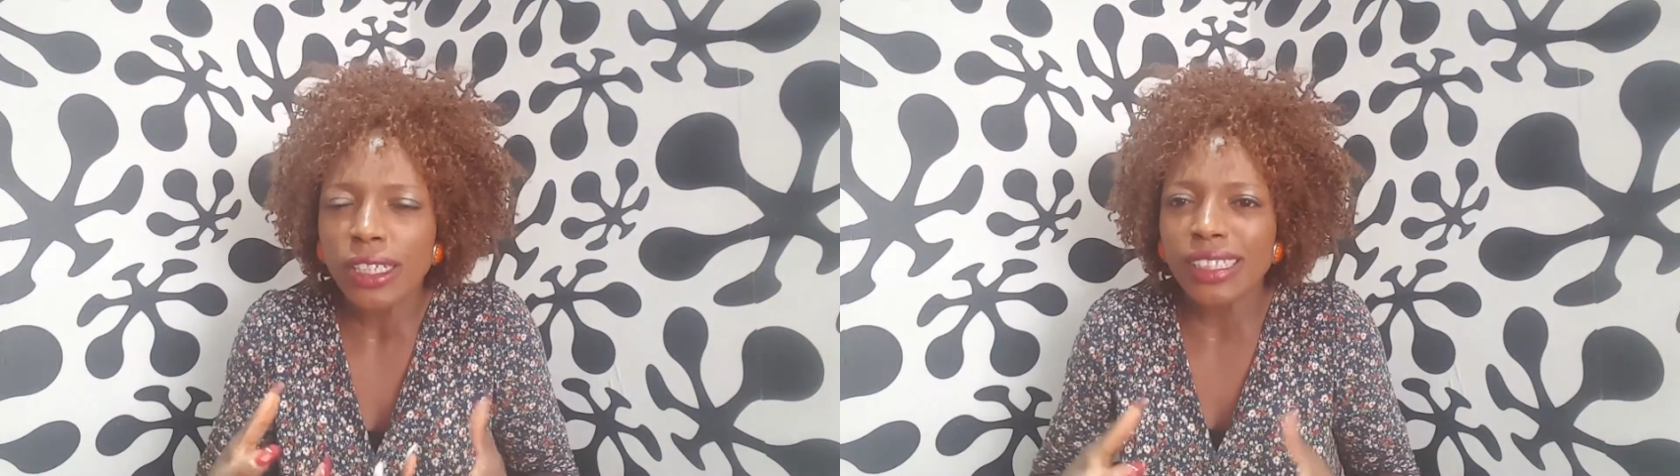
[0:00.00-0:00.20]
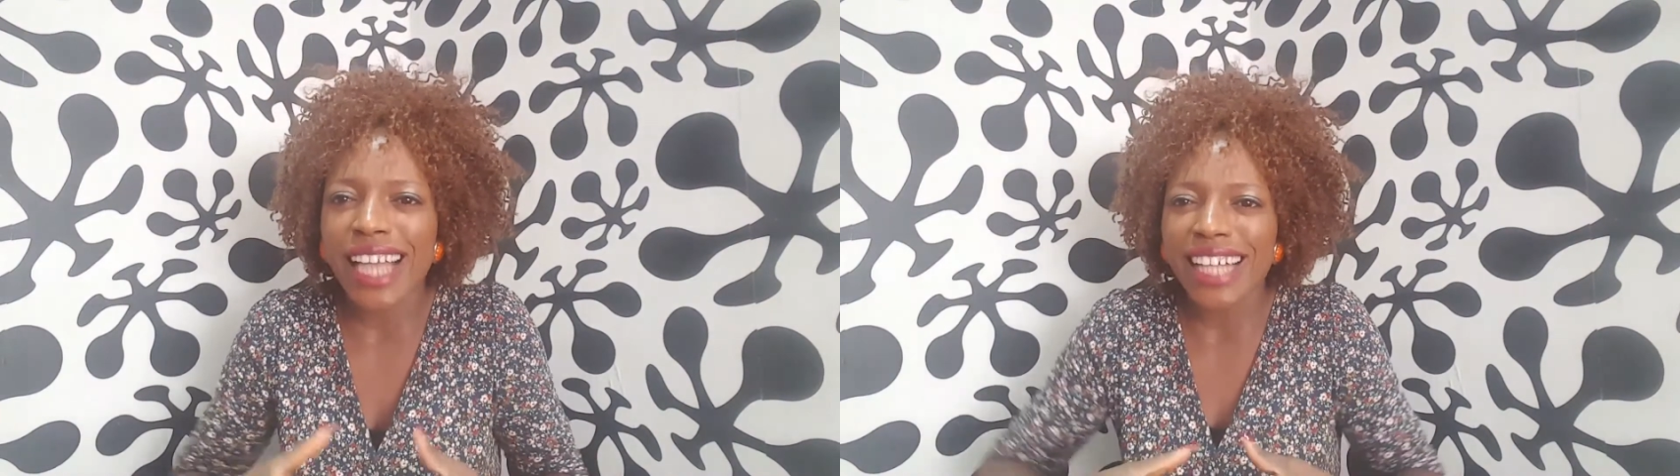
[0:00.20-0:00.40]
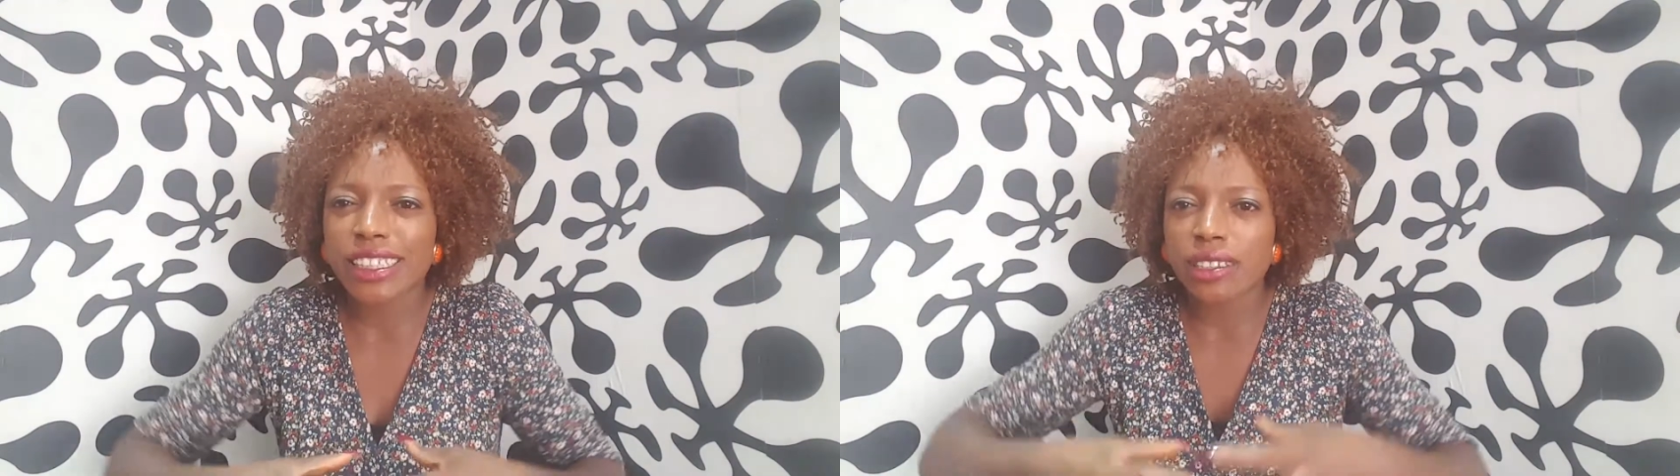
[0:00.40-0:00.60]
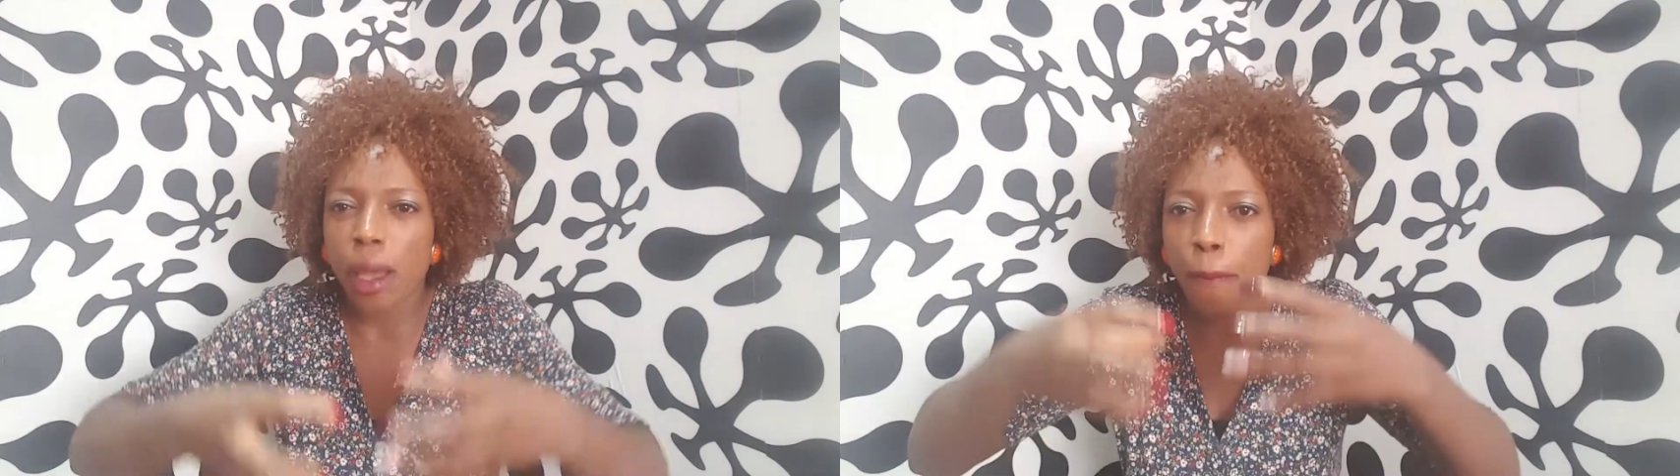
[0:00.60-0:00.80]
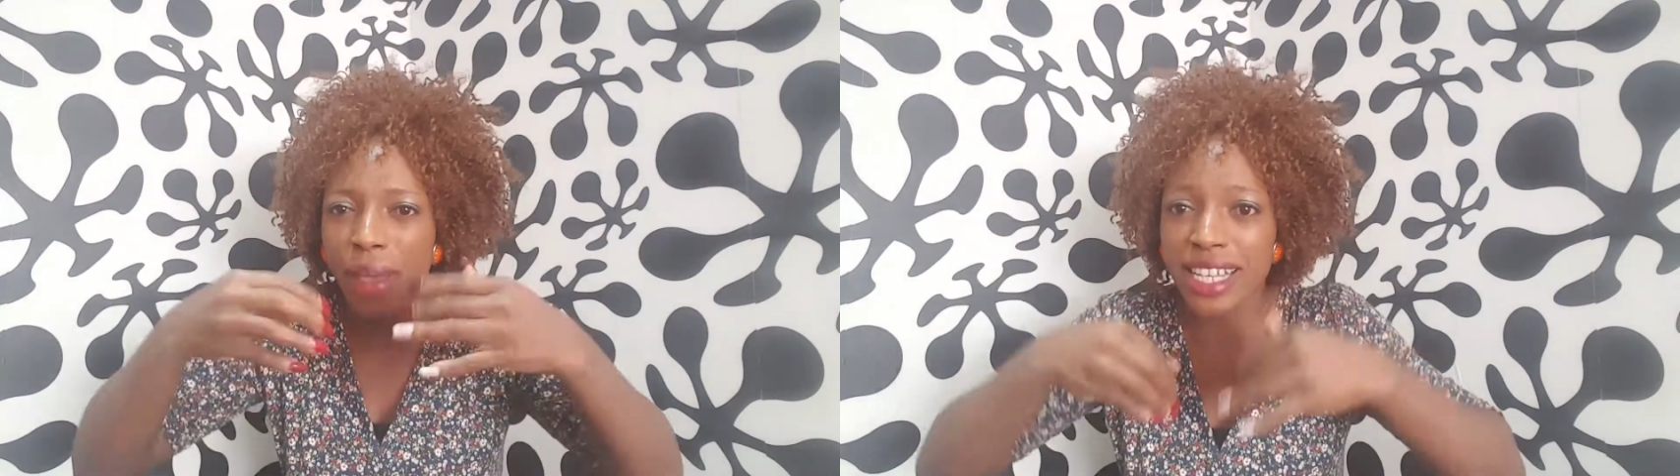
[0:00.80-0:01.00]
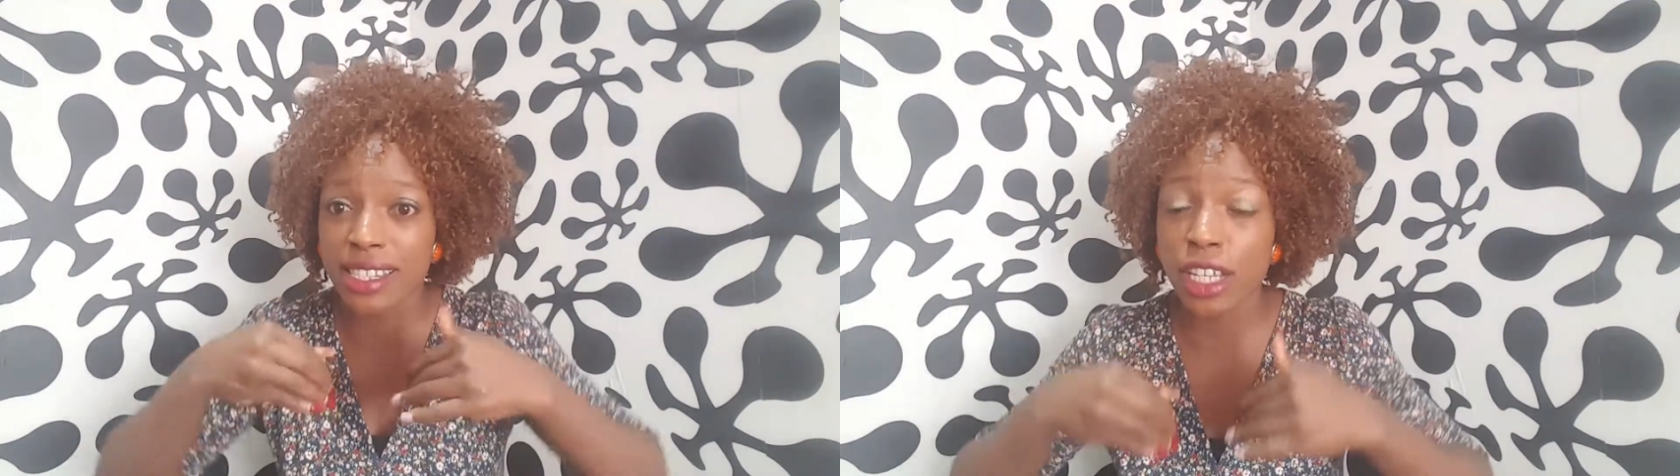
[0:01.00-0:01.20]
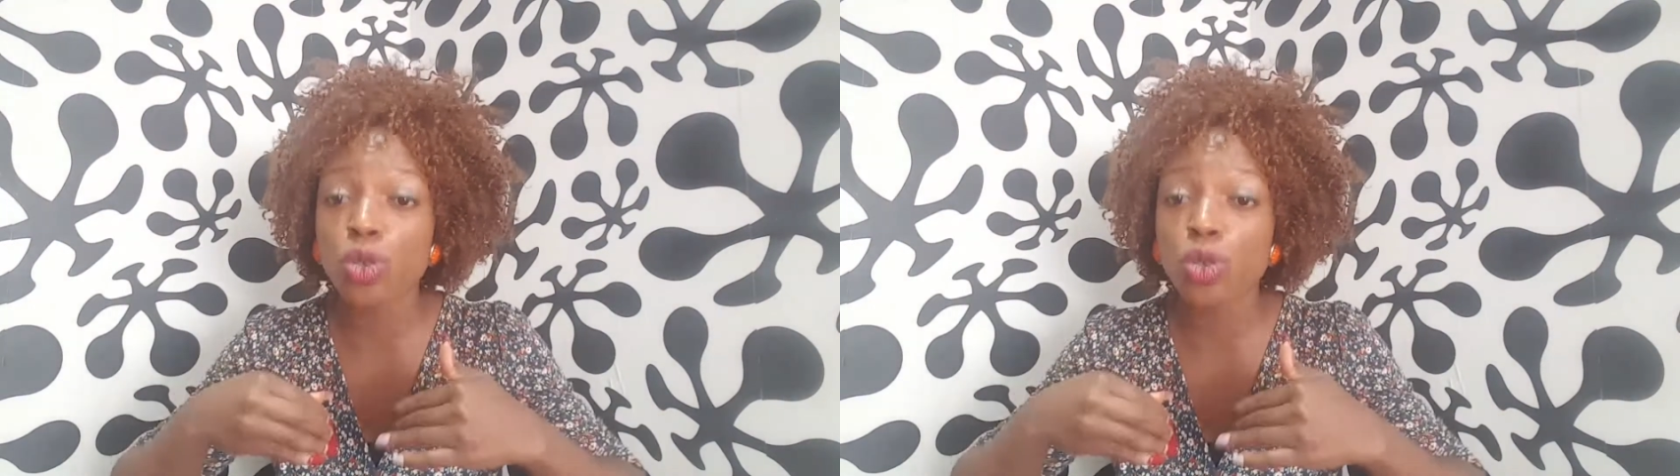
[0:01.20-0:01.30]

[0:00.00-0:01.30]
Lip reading: that person.